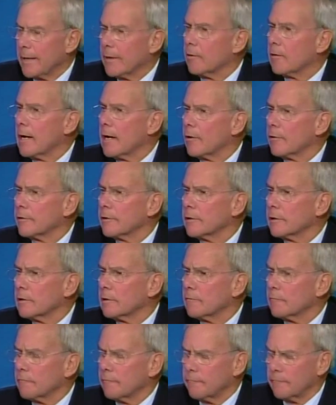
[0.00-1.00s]
bailout
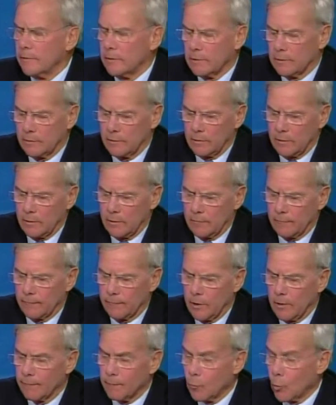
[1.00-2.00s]

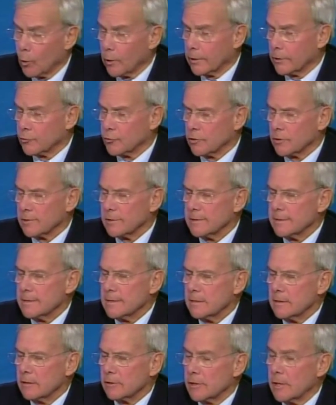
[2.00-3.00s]
of mortgages.
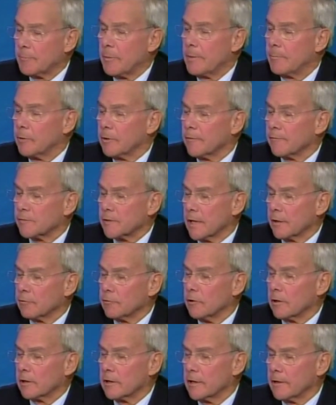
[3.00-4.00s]
Some people have
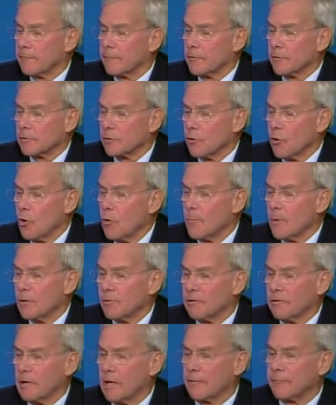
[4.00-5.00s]
said, look, if there's a
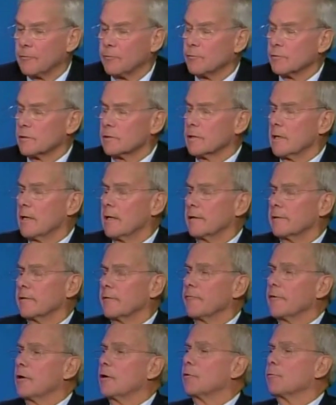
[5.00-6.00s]
homeowner out there who's
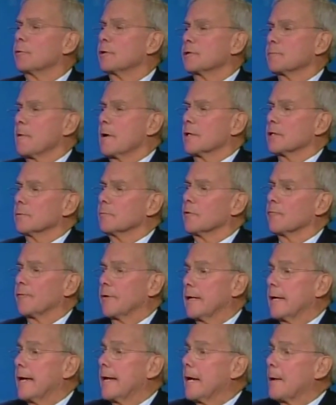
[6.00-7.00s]
done the irresponsible
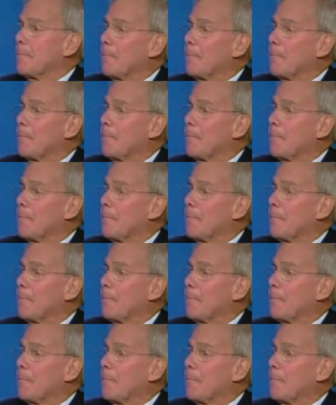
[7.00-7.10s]
thing